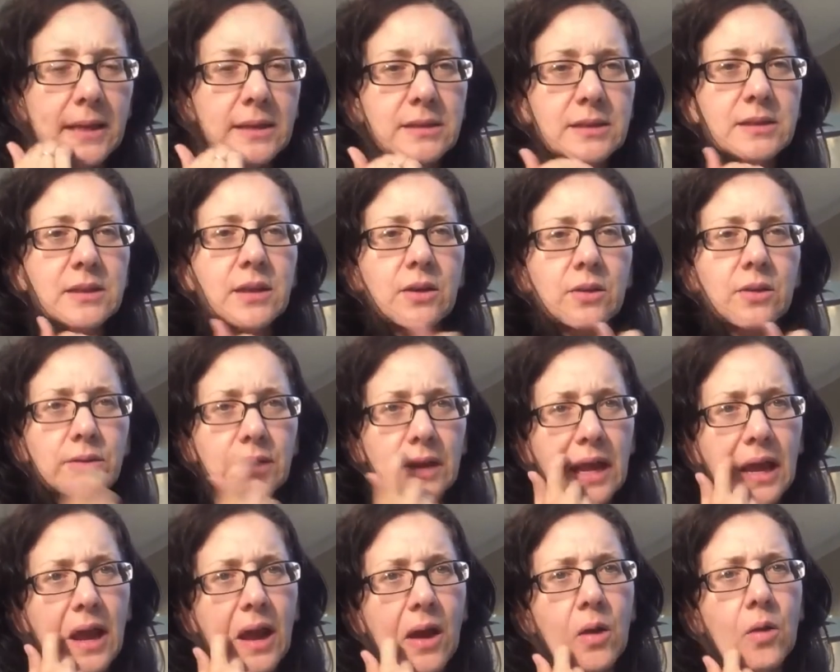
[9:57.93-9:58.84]
So
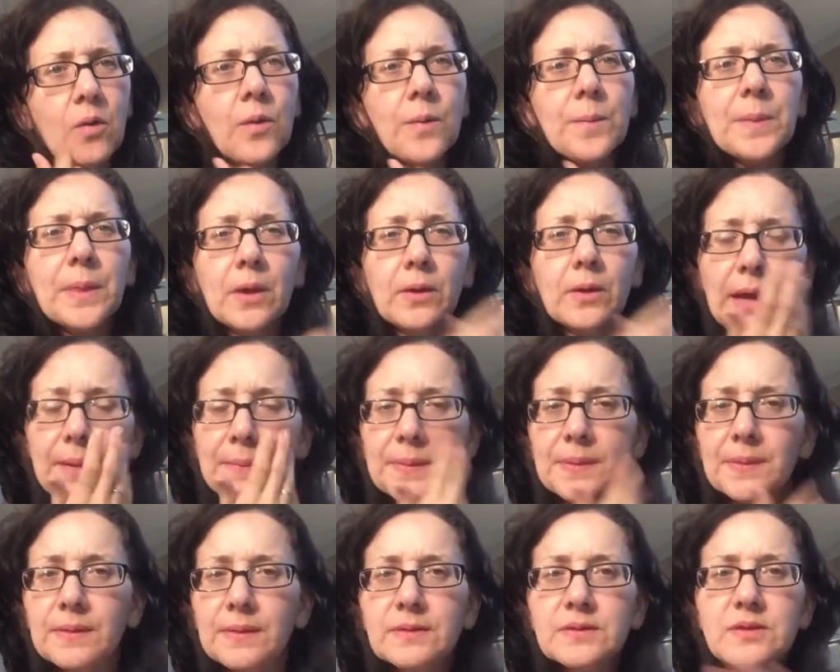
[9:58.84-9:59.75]
now, okay,
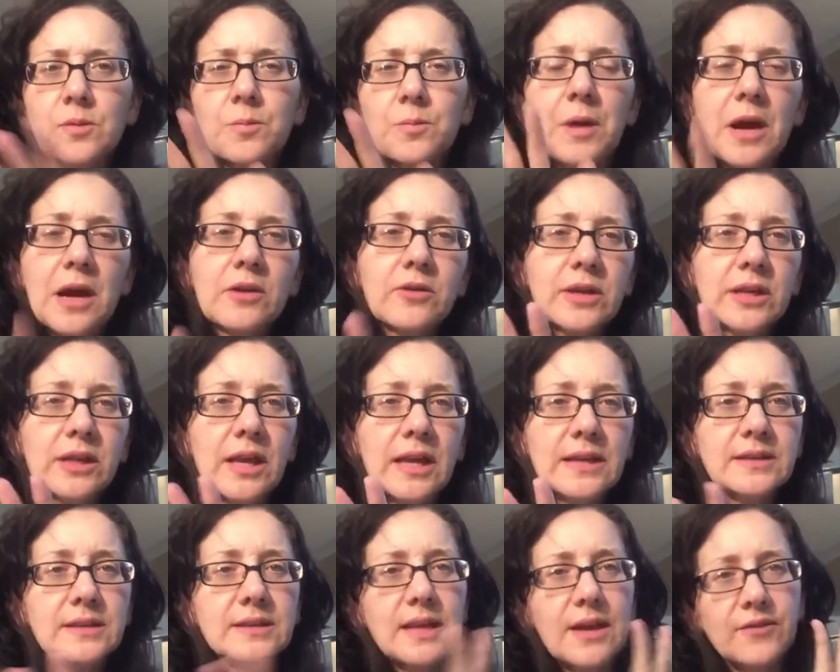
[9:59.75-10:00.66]
so pottery
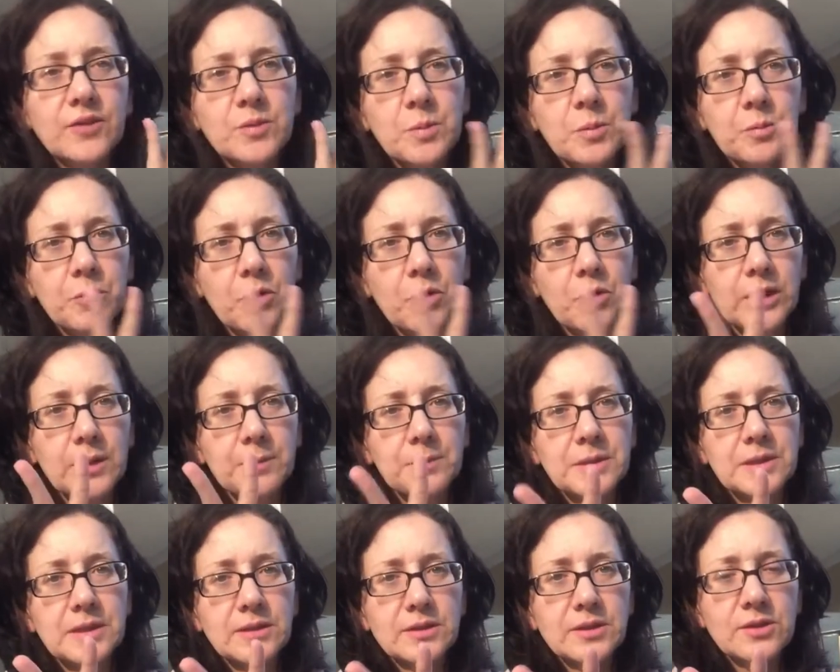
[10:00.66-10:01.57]
classes have to be broken
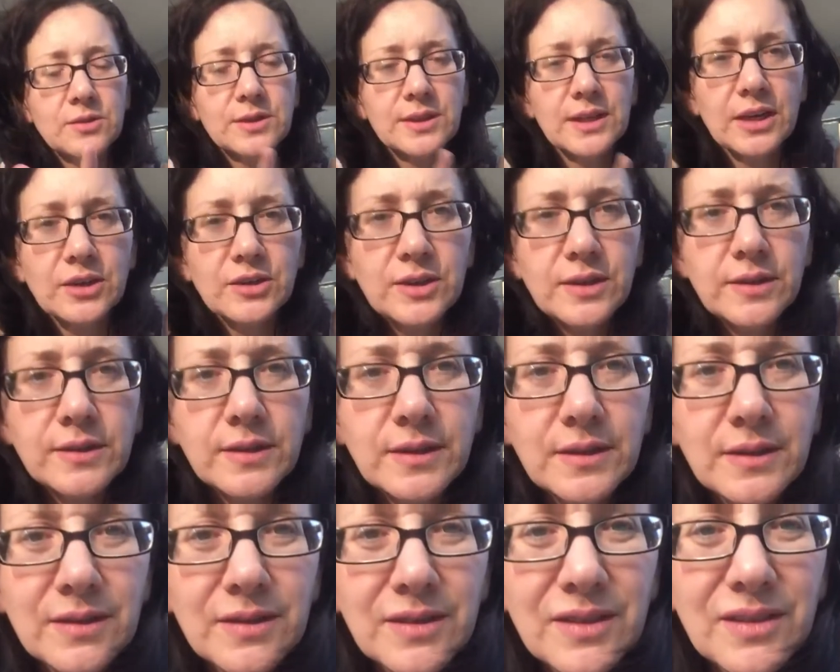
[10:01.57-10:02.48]
up into two
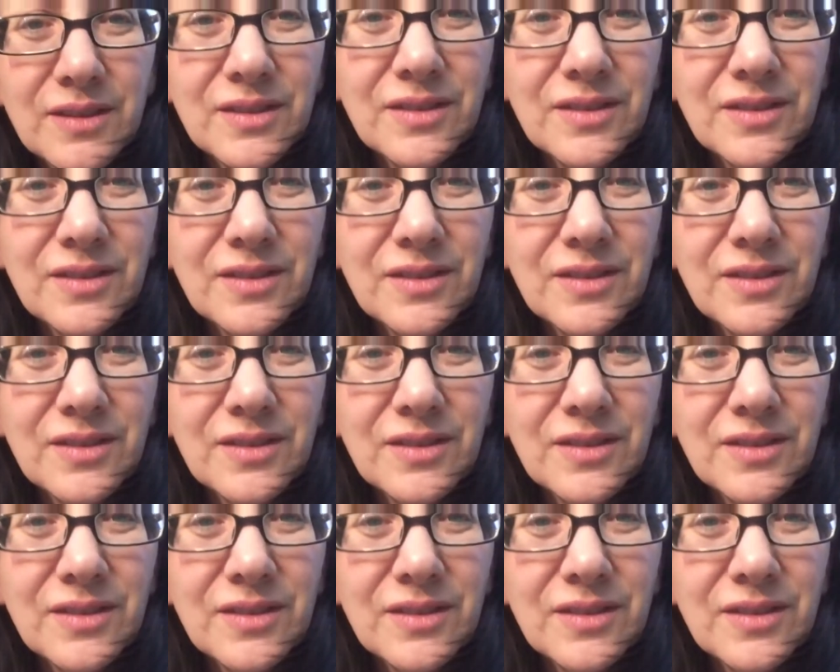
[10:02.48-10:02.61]
sessions.